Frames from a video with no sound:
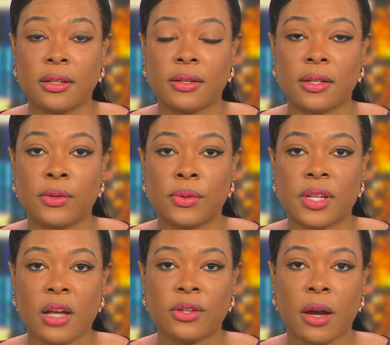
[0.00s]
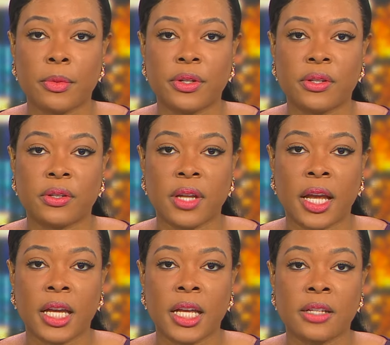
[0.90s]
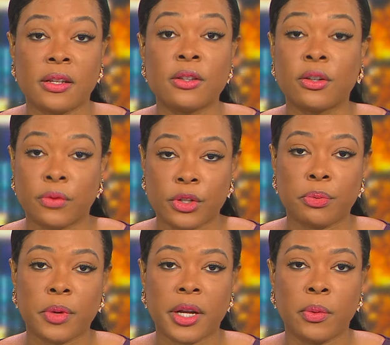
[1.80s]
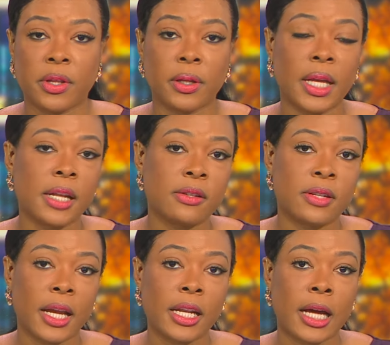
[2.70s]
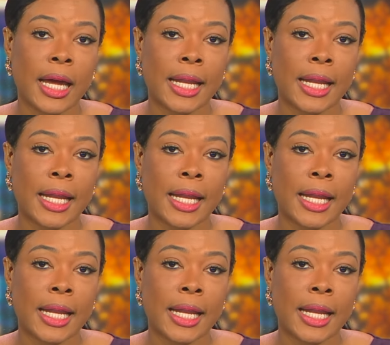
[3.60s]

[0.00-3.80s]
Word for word: DC News Now's Yamari Say is in Silver Spring with the latest data